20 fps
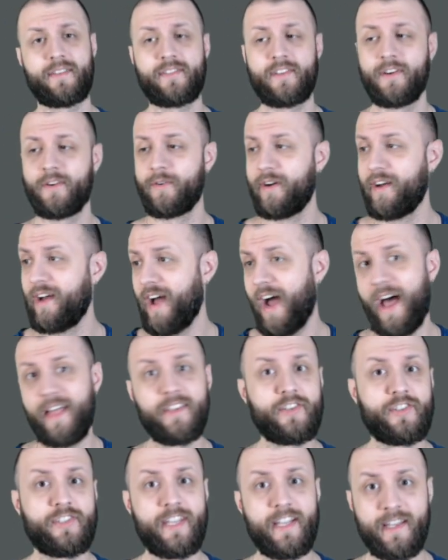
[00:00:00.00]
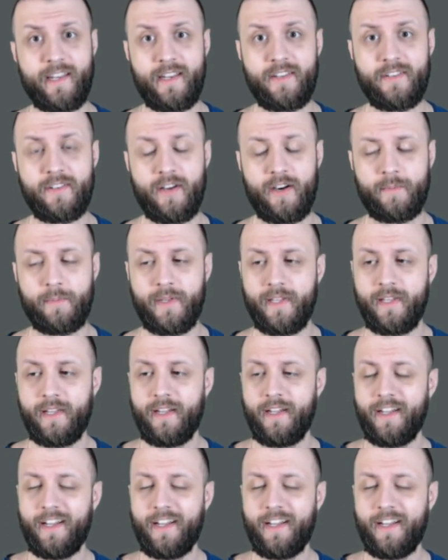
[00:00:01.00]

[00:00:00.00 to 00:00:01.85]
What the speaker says: So I think you should take it easy on me.